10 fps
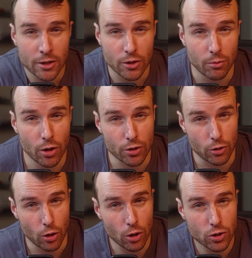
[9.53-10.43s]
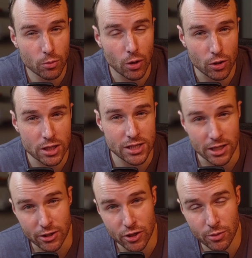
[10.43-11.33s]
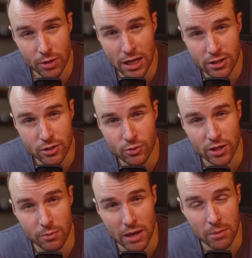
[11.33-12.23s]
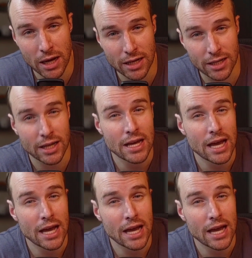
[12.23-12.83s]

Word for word: the more the long-term holders that accumulated during the bear market